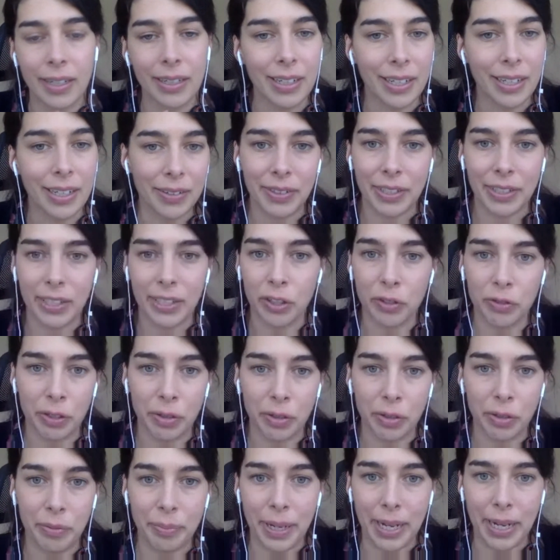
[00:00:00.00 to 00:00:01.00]
leaving no
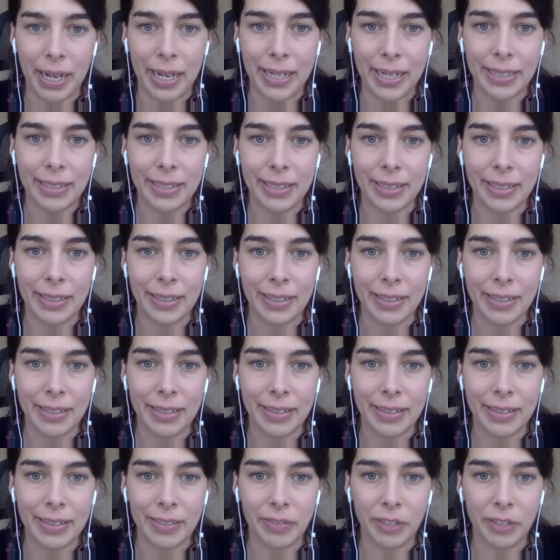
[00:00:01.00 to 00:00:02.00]
one behind, and
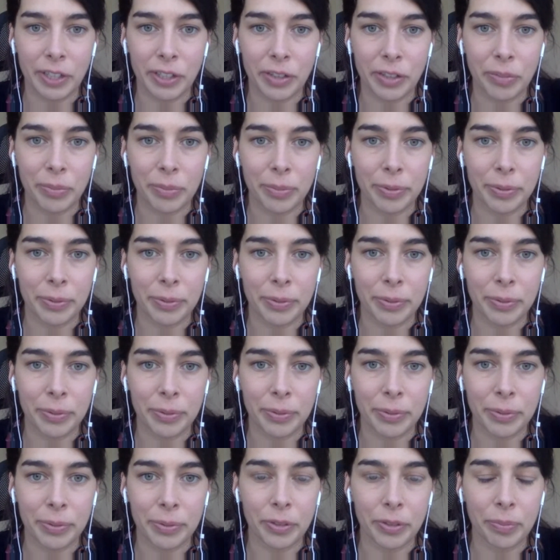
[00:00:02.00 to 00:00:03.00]
that these vulnerable
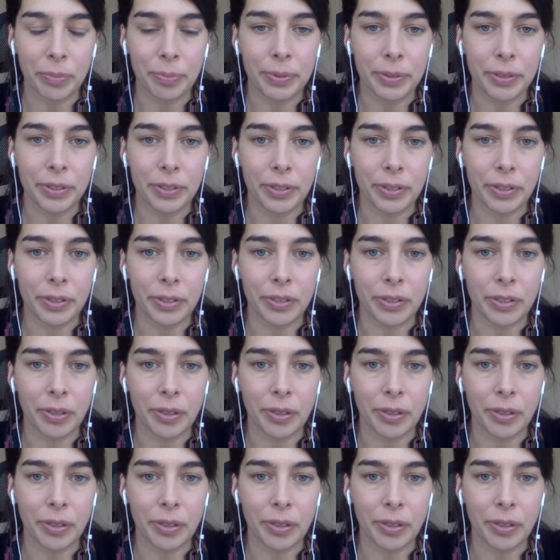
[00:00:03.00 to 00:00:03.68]
groups,